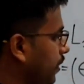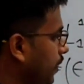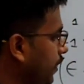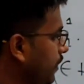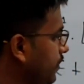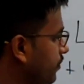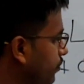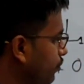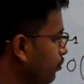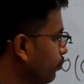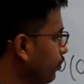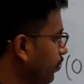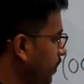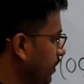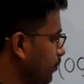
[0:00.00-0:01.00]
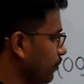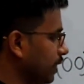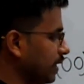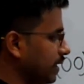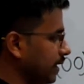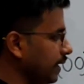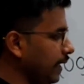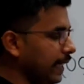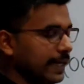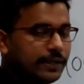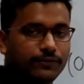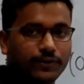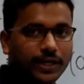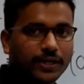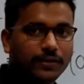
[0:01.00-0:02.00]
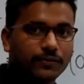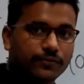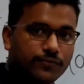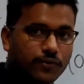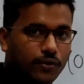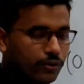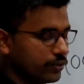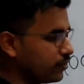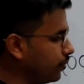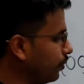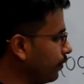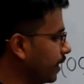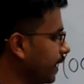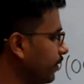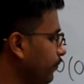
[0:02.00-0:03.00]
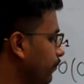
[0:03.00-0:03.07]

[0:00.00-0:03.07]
it's 2 plus 1 3 and 1 4. So you will get